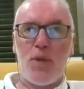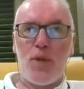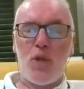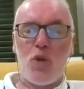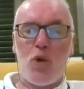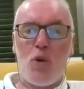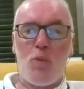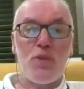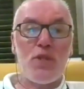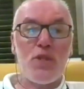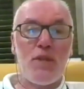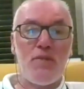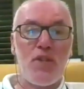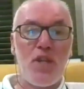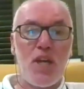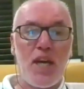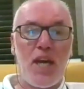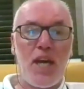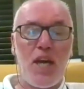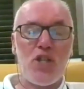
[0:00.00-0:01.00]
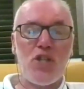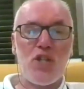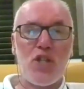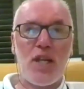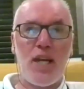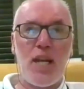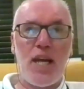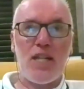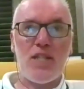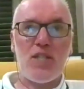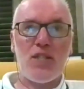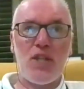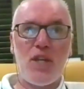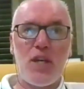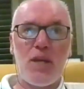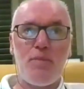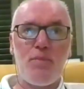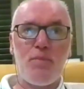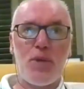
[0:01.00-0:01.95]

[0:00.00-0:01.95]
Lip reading: enormity of the occasion last night.